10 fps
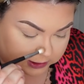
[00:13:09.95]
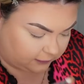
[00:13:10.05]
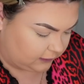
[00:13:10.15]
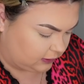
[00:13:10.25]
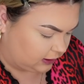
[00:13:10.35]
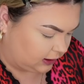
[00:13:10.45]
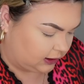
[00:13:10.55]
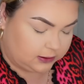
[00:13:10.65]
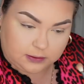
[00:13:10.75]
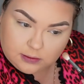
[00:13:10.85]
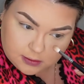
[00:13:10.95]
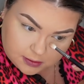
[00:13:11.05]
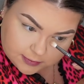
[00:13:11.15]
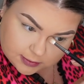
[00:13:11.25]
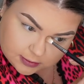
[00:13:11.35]
It's very like
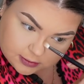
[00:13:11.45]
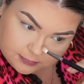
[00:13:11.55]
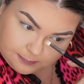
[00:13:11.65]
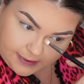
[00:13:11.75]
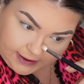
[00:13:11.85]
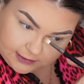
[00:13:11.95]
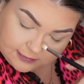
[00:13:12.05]
matte